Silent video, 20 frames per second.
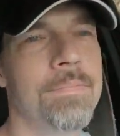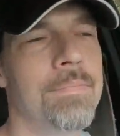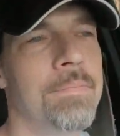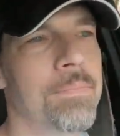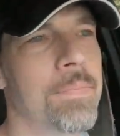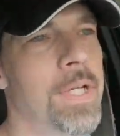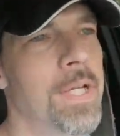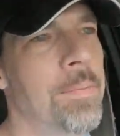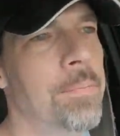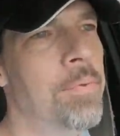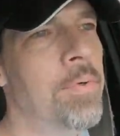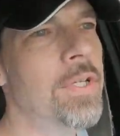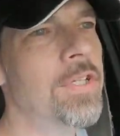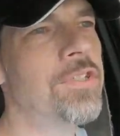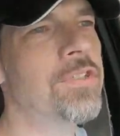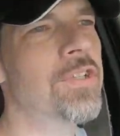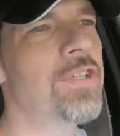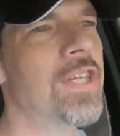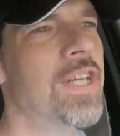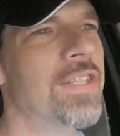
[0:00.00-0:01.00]
but I'm pretty
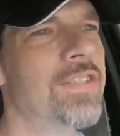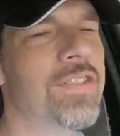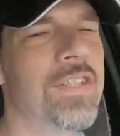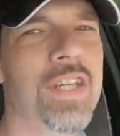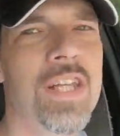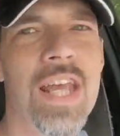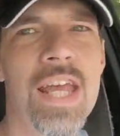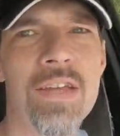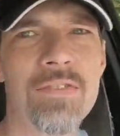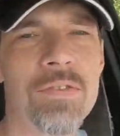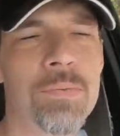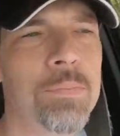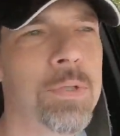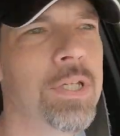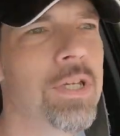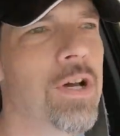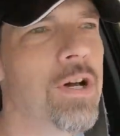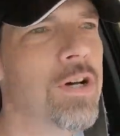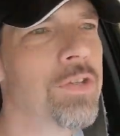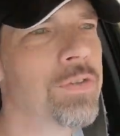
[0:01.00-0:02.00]
sure that's going to have to be
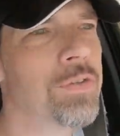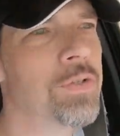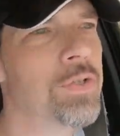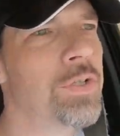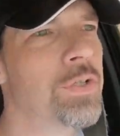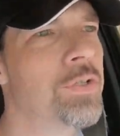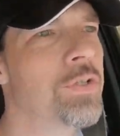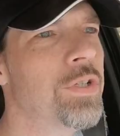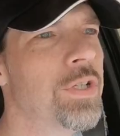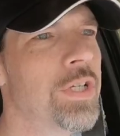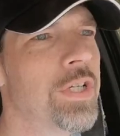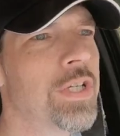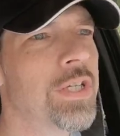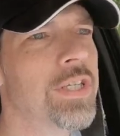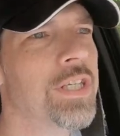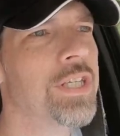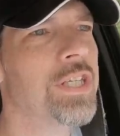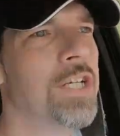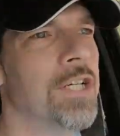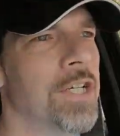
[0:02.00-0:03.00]
gone through.
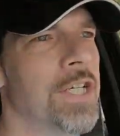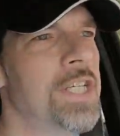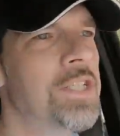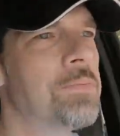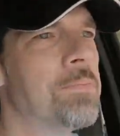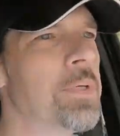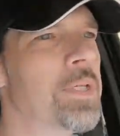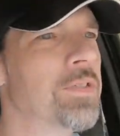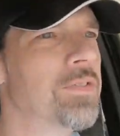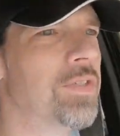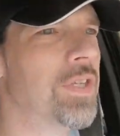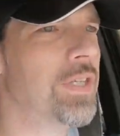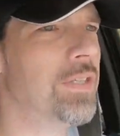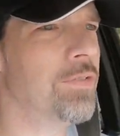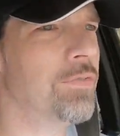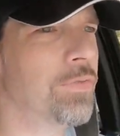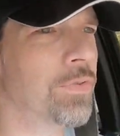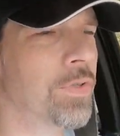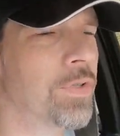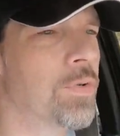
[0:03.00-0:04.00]
You know, it's been
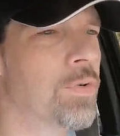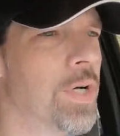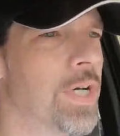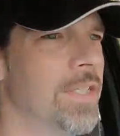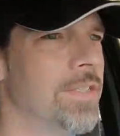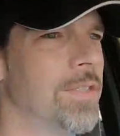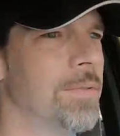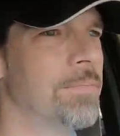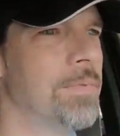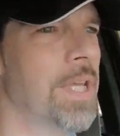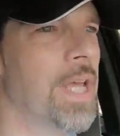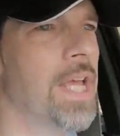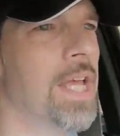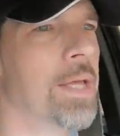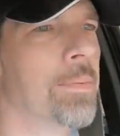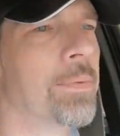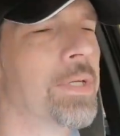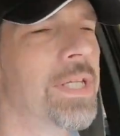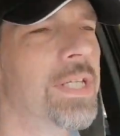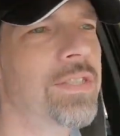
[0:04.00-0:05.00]
sitting for quite some
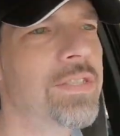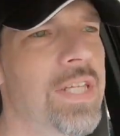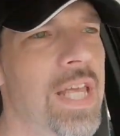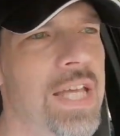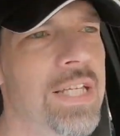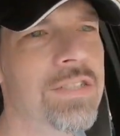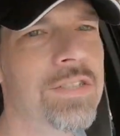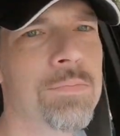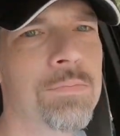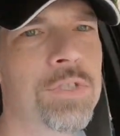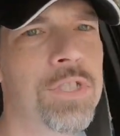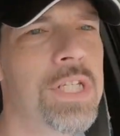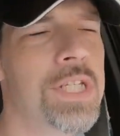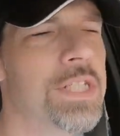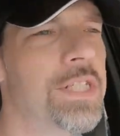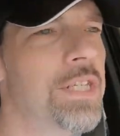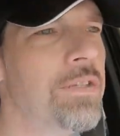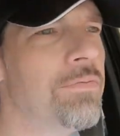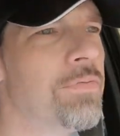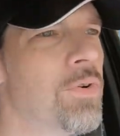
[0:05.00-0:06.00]
time, but it's got some
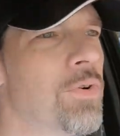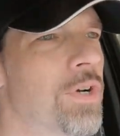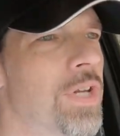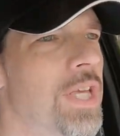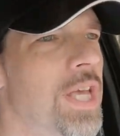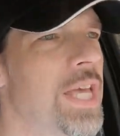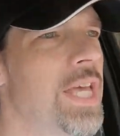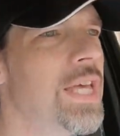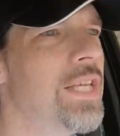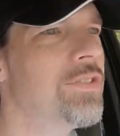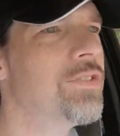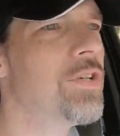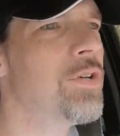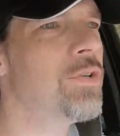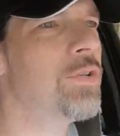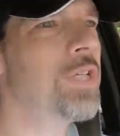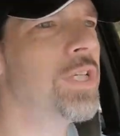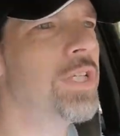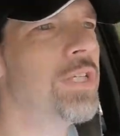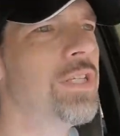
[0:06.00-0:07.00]
GT40 heads
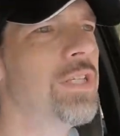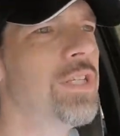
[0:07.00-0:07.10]
on it.